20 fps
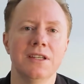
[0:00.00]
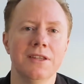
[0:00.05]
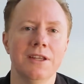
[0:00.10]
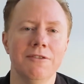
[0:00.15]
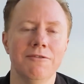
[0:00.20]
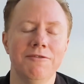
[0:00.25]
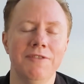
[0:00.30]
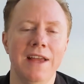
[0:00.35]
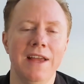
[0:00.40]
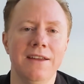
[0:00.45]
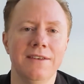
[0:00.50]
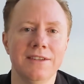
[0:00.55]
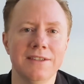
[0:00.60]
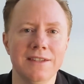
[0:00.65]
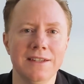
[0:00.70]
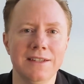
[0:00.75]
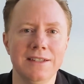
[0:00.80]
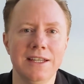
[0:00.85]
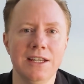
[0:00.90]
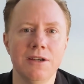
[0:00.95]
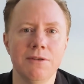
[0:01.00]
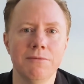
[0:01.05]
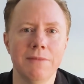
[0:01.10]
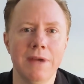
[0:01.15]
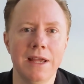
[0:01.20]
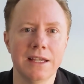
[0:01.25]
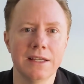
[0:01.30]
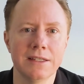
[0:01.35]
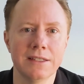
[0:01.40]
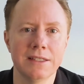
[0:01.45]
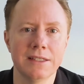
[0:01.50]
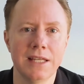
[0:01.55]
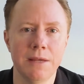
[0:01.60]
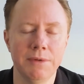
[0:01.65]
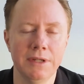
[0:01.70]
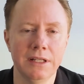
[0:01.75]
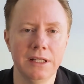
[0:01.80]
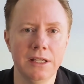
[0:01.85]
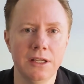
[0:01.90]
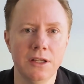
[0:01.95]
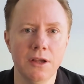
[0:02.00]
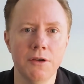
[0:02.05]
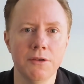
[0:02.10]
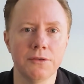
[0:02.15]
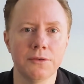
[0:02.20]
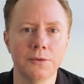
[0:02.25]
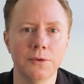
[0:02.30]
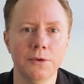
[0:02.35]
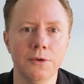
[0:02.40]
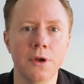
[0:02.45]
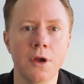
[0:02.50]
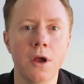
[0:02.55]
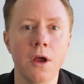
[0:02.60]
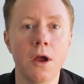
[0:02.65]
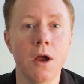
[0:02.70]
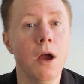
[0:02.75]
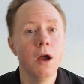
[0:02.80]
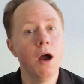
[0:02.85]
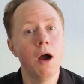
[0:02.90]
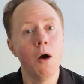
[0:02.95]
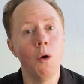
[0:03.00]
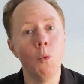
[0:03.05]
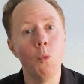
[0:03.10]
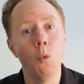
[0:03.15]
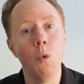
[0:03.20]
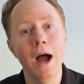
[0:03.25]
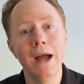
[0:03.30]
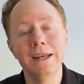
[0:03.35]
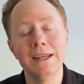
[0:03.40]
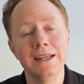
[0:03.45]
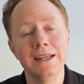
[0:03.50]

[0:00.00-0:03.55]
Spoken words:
that founders and deal makers typically go through. One